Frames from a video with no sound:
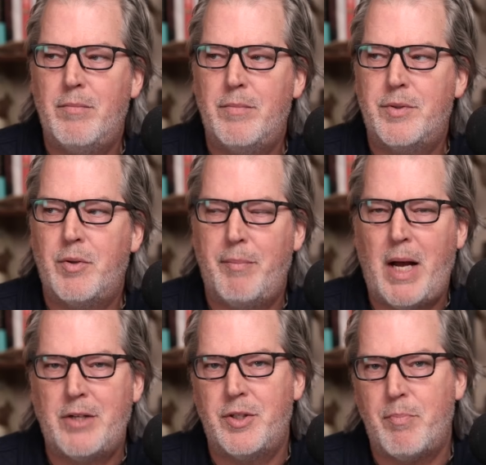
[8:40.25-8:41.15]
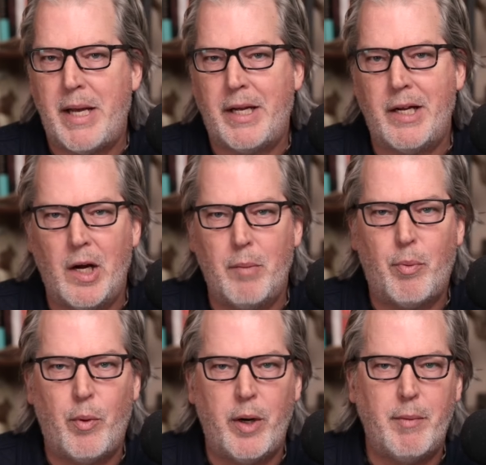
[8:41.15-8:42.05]
So I'm not just making up
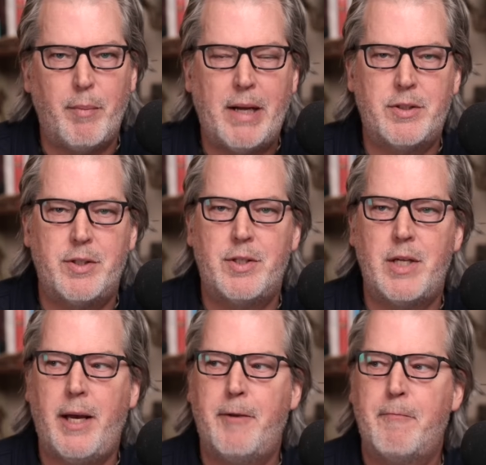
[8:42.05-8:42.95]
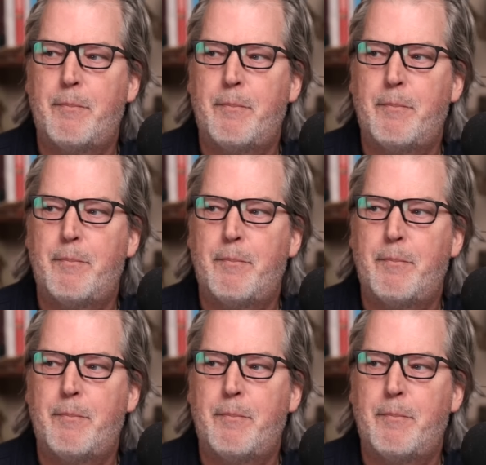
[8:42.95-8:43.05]
what I'm about to say.